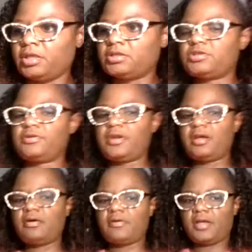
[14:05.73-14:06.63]
So
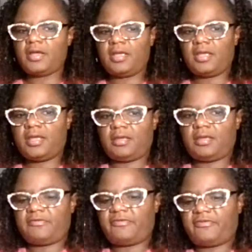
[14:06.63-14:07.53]
now I
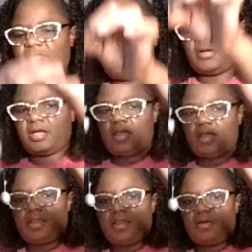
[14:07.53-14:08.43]
have
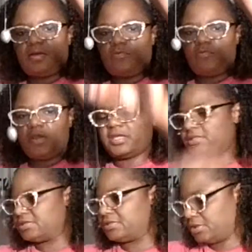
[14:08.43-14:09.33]
my
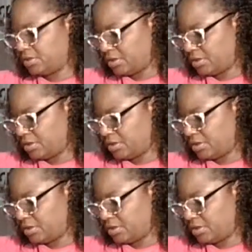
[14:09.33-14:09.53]
weight